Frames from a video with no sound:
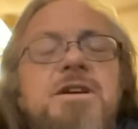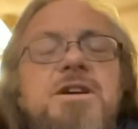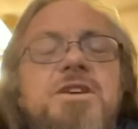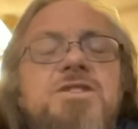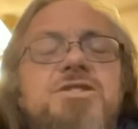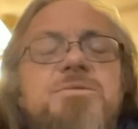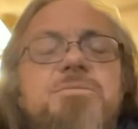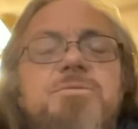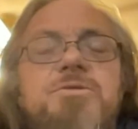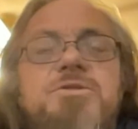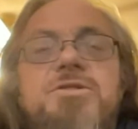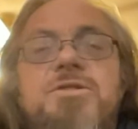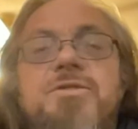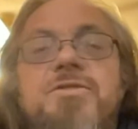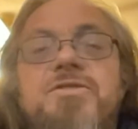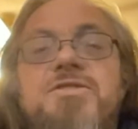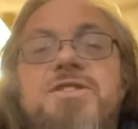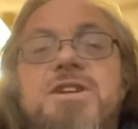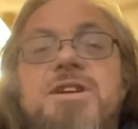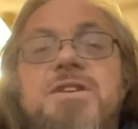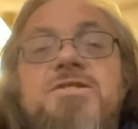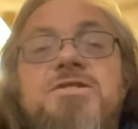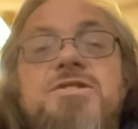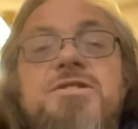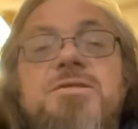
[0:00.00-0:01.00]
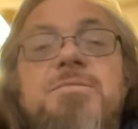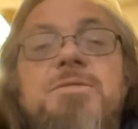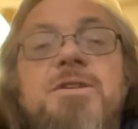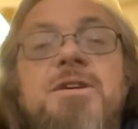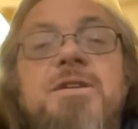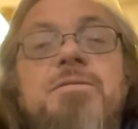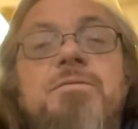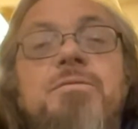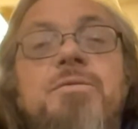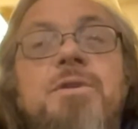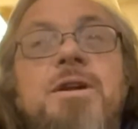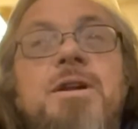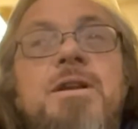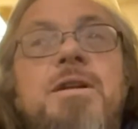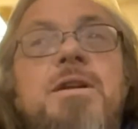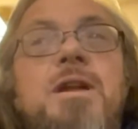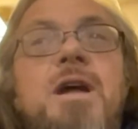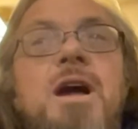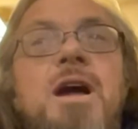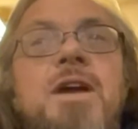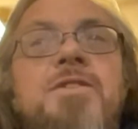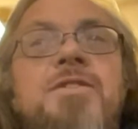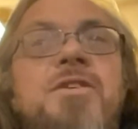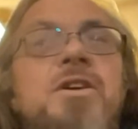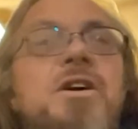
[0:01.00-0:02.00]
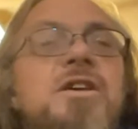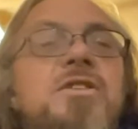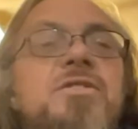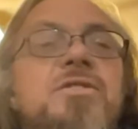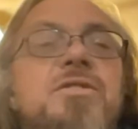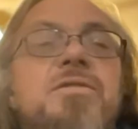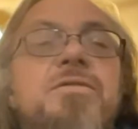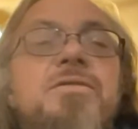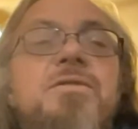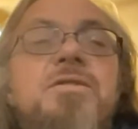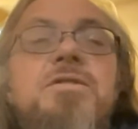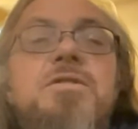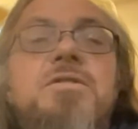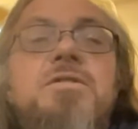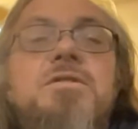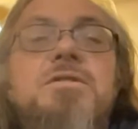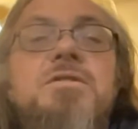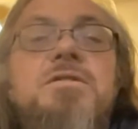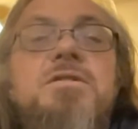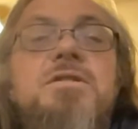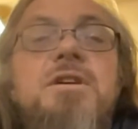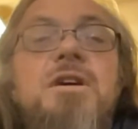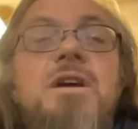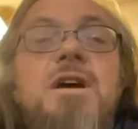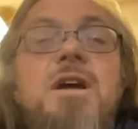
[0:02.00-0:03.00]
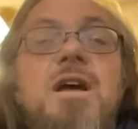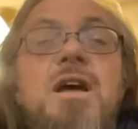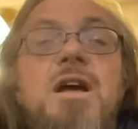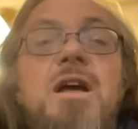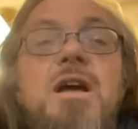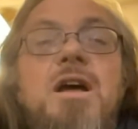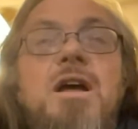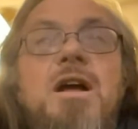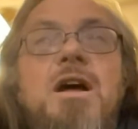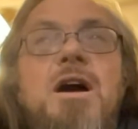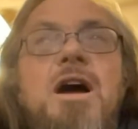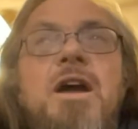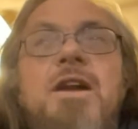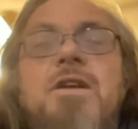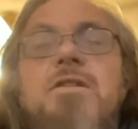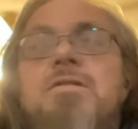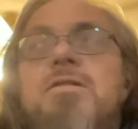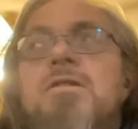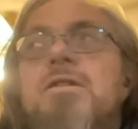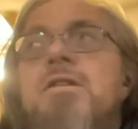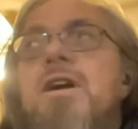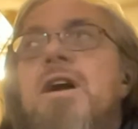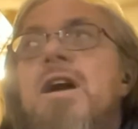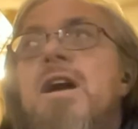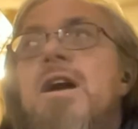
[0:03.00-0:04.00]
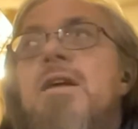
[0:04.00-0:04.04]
the customers have said to me when I talk to food. I don't know